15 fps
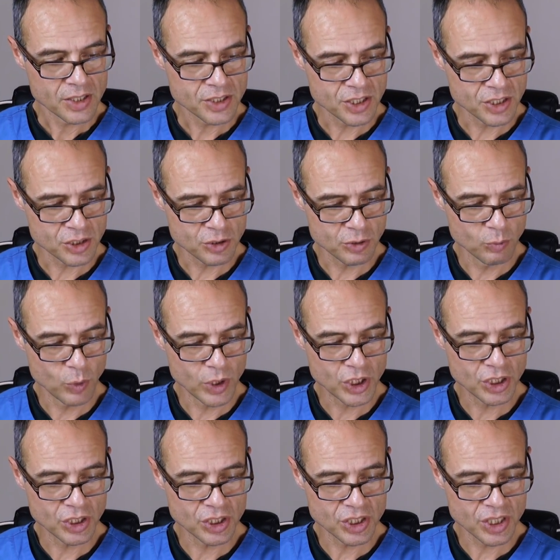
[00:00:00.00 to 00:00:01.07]
a system
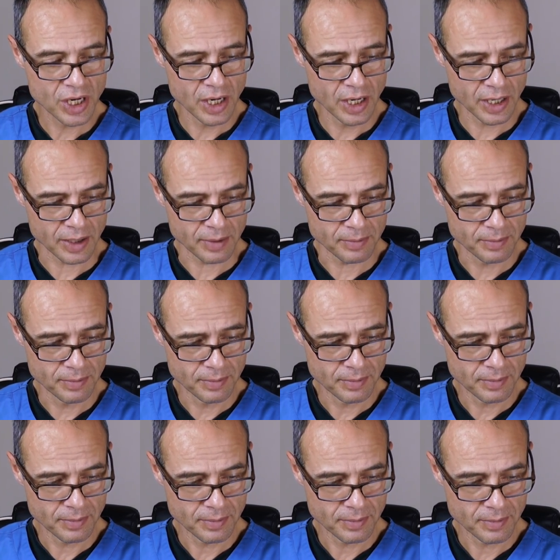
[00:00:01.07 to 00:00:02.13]
which in time
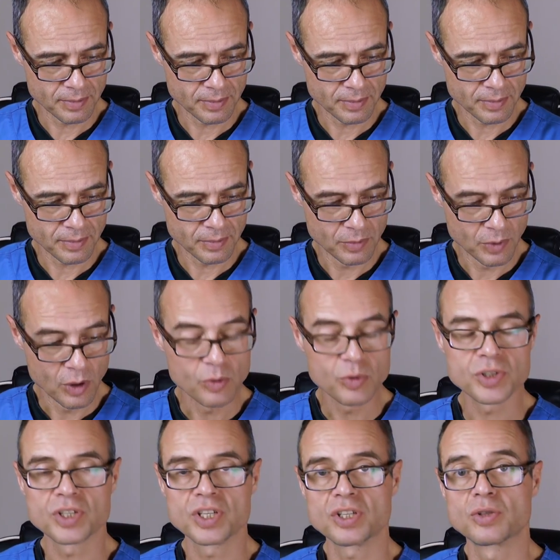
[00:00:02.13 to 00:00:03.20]

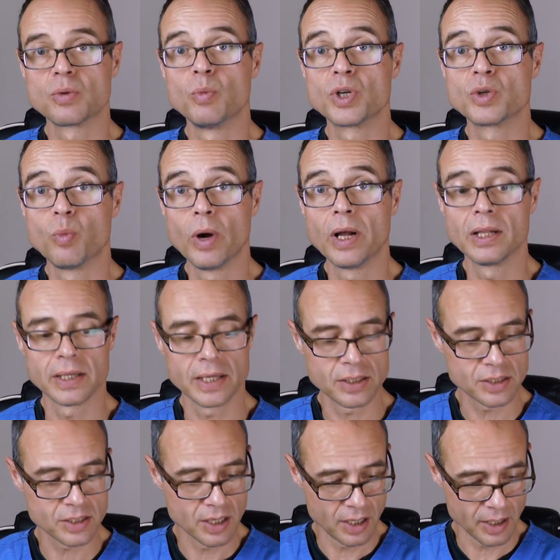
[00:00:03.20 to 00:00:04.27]
a system which will
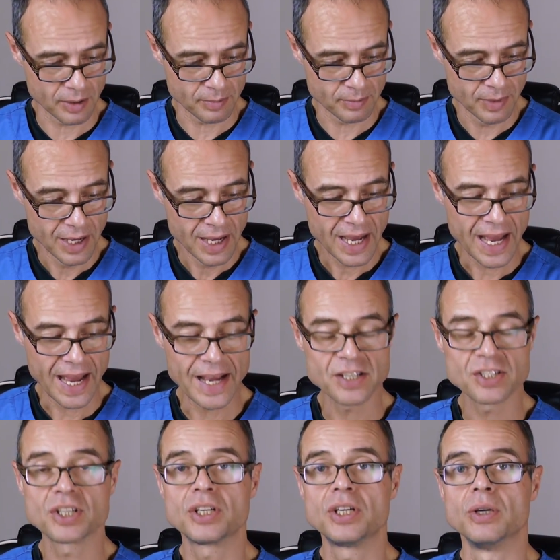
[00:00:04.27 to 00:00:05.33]
in time
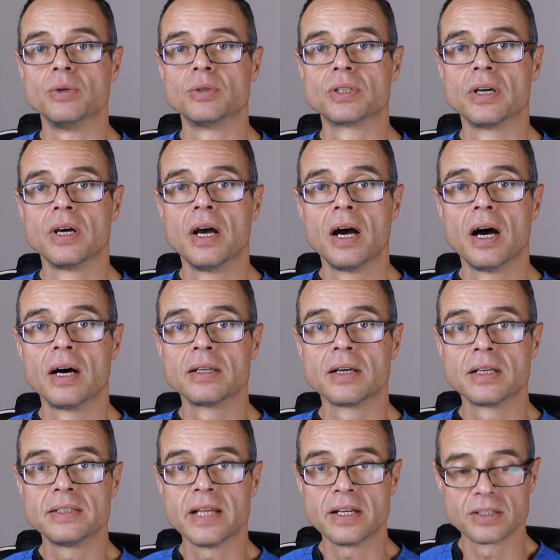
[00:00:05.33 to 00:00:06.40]
execute an
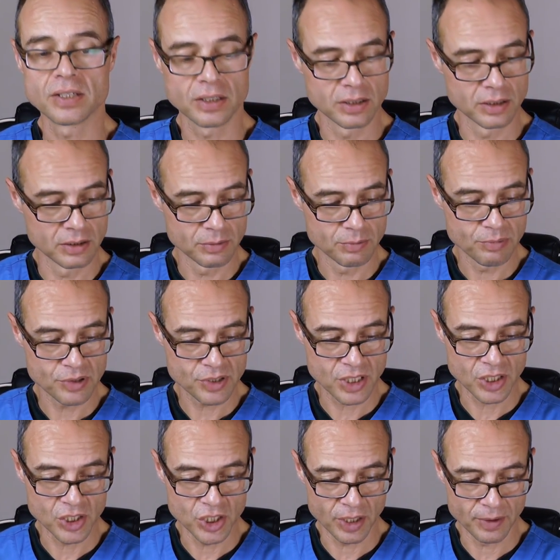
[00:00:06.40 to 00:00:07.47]
identical
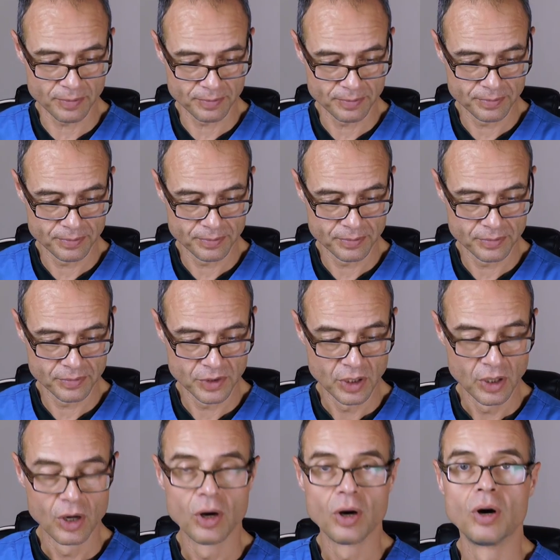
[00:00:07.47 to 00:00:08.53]
procedure.
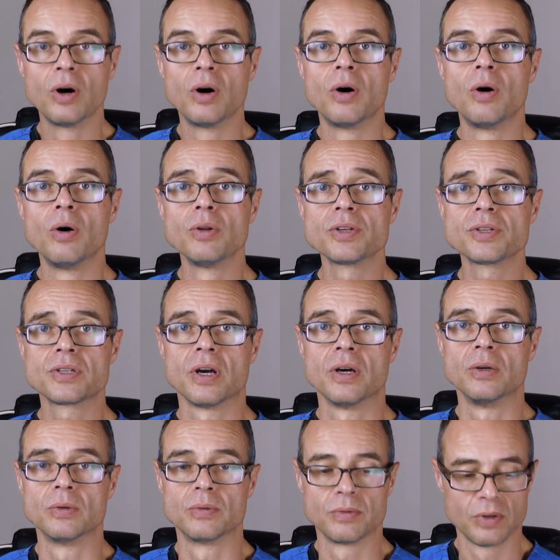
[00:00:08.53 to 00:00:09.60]

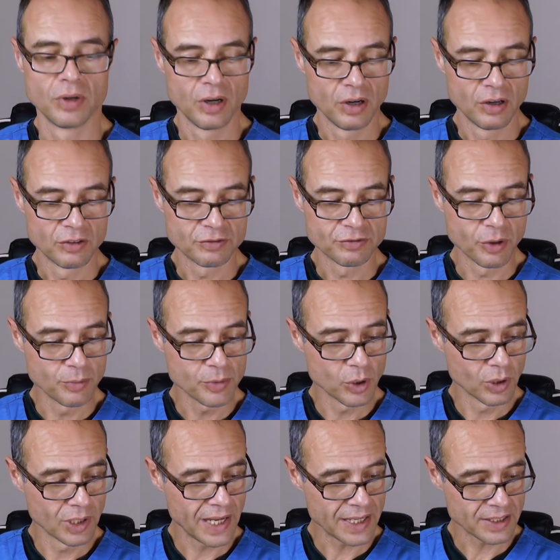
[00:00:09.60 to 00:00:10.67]
Also, from
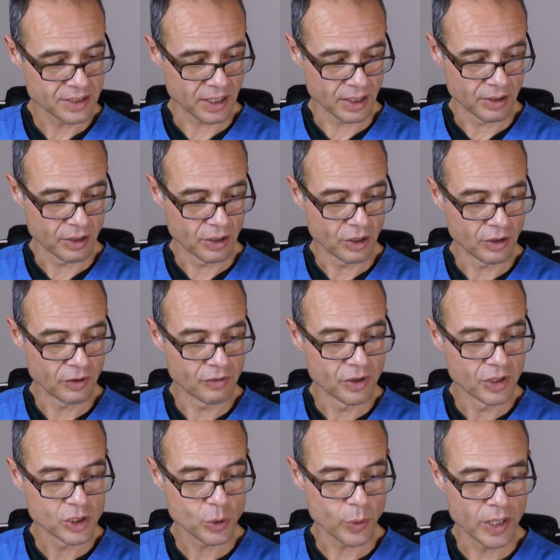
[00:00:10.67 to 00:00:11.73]
your letter
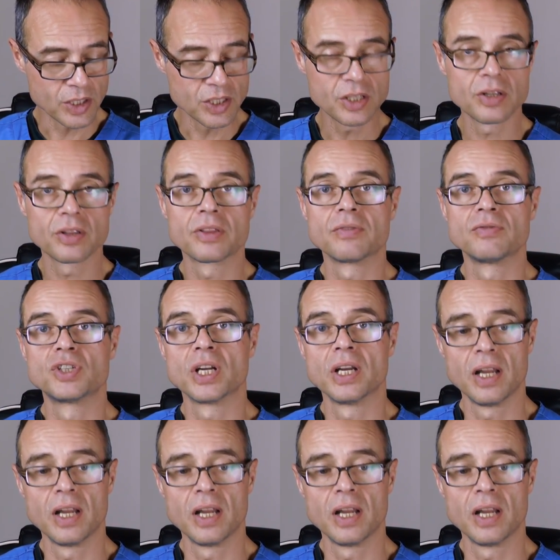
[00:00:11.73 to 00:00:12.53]
of 20th of